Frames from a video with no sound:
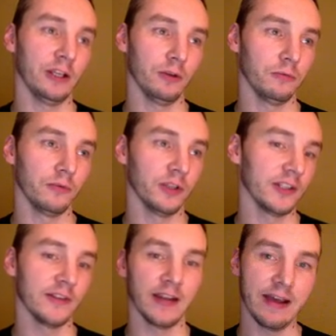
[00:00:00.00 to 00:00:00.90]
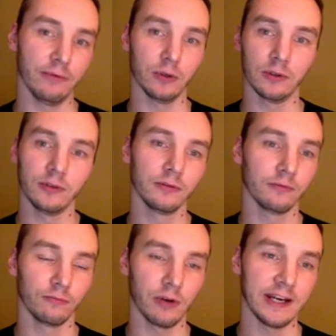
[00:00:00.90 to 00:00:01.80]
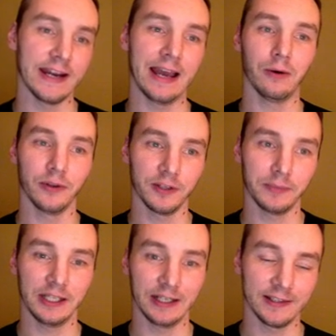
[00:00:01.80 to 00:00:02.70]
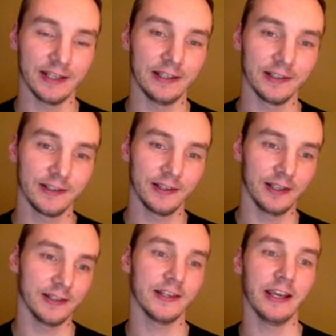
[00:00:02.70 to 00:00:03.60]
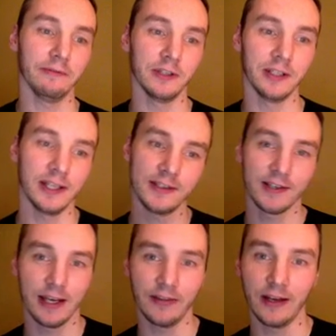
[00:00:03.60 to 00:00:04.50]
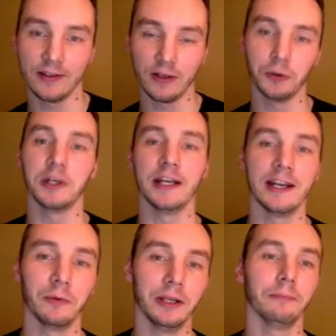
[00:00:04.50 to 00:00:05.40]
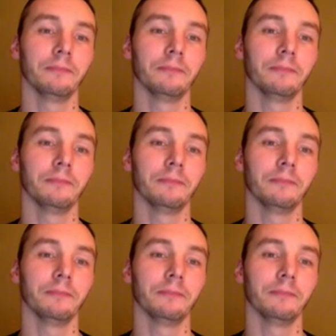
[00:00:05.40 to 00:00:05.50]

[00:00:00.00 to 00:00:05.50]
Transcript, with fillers: you, that's in the level right now at this particular status is saved to disk and then is loaded again when you